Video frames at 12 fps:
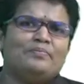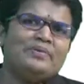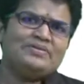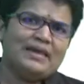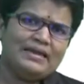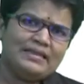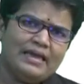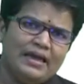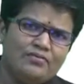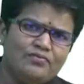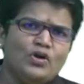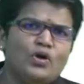Beside
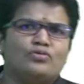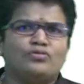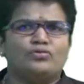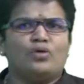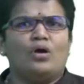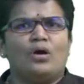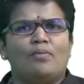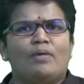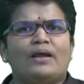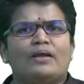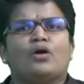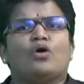that, we also talk
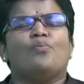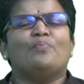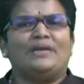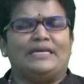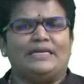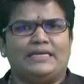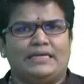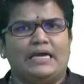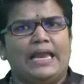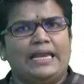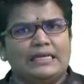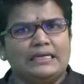about competitor
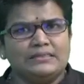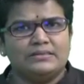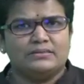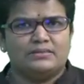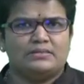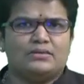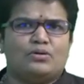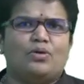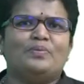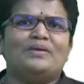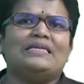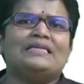analysis.
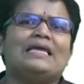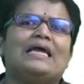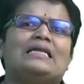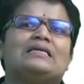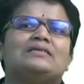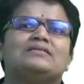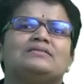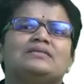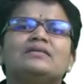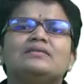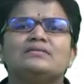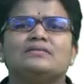Competitor
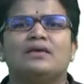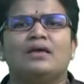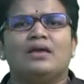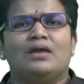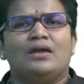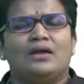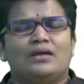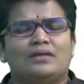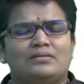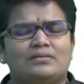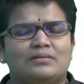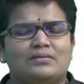analysis
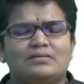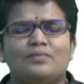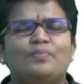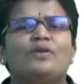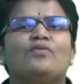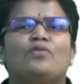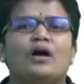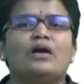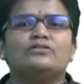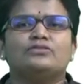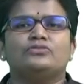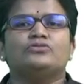simply for
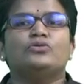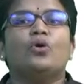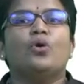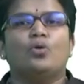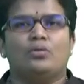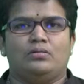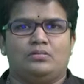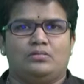us to know